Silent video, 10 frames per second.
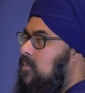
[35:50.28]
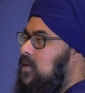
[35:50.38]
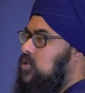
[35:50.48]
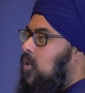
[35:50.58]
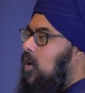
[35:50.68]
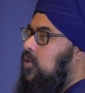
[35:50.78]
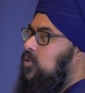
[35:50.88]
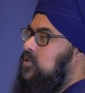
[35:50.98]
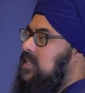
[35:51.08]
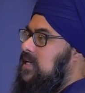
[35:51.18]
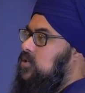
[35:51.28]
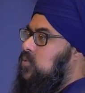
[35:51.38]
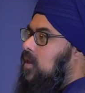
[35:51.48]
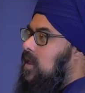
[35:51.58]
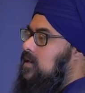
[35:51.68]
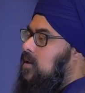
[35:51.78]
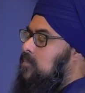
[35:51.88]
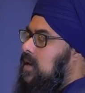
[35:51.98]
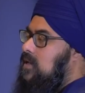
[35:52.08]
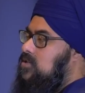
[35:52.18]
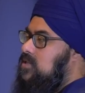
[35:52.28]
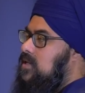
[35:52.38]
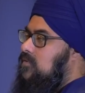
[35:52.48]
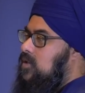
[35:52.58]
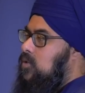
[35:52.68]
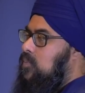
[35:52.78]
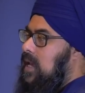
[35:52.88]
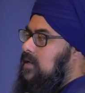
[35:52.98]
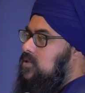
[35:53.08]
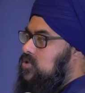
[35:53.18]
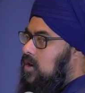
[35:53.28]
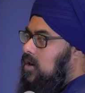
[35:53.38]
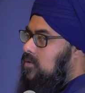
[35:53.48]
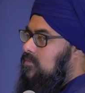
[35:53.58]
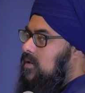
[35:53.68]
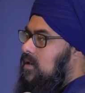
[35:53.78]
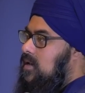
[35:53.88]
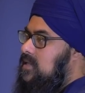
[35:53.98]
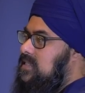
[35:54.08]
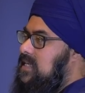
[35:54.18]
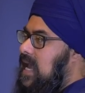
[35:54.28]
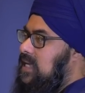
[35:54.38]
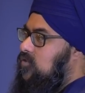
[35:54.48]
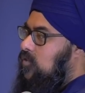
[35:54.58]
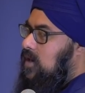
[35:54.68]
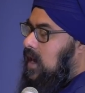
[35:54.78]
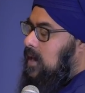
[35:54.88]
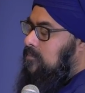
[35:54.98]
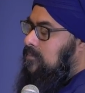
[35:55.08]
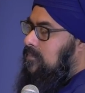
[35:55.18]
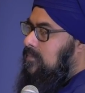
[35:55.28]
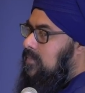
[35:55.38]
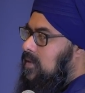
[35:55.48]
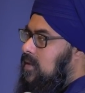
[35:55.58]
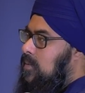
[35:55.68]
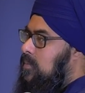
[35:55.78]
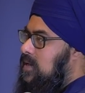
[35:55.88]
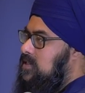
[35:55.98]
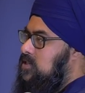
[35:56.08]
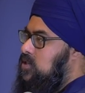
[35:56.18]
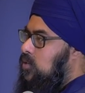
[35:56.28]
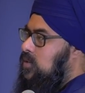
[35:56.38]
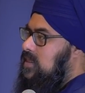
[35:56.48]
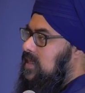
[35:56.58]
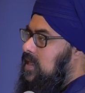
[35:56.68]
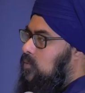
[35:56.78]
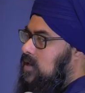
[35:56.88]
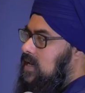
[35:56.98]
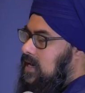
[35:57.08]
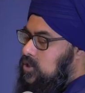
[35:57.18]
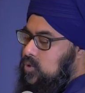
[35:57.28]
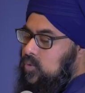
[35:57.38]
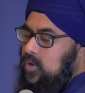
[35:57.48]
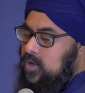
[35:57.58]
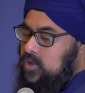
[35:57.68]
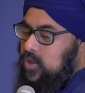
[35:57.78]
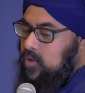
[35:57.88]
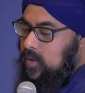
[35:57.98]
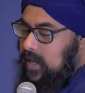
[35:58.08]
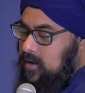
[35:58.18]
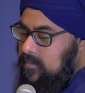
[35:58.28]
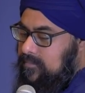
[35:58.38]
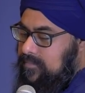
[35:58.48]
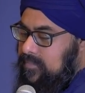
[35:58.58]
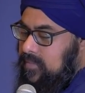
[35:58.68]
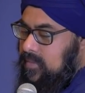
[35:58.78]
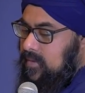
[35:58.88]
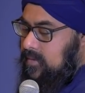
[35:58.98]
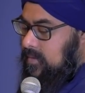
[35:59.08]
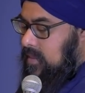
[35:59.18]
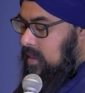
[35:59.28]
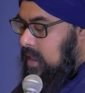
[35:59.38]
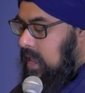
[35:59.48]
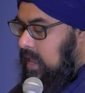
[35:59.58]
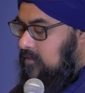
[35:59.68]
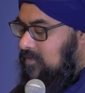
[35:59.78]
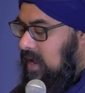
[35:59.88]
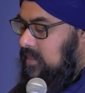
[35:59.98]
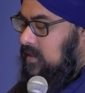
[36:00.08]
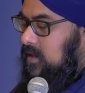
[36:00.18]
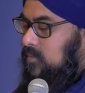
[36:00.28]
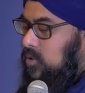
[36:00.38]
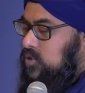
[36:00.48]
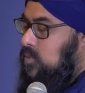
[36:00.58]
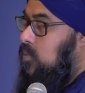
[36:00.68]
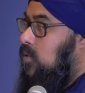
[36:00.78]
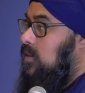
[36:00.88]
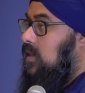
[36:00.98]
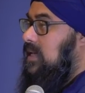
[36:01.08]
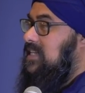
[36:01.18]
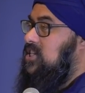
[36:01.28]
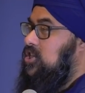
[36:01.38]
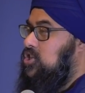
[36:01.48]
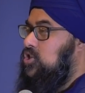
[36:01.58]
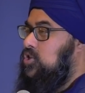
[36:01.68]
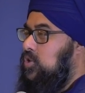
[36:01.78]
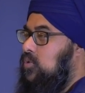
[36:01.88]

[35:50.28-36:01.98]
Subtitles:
because all those things will end up by just giving you pain and sorrow. It says ask for Nam, because it's the only thing that will connect you to the Creator. And finally, and most importantly, it teaches